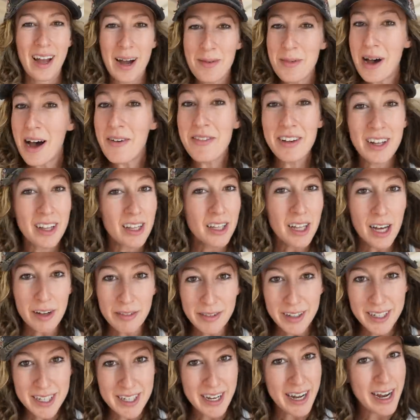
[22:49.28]
I'm having a
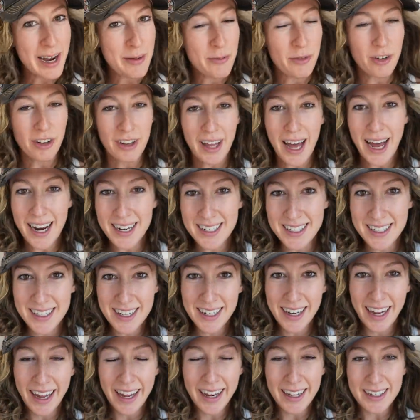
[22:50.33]
lovely time
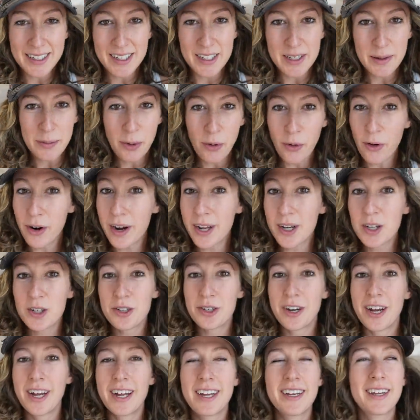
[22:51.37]
relaxing and supporting
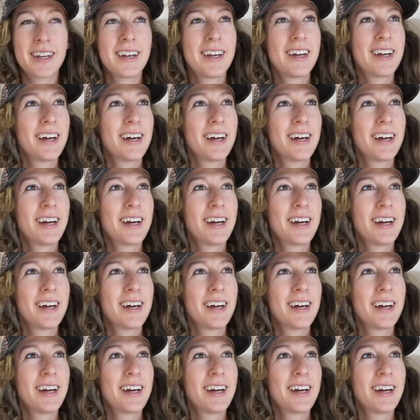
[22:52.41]
Trent.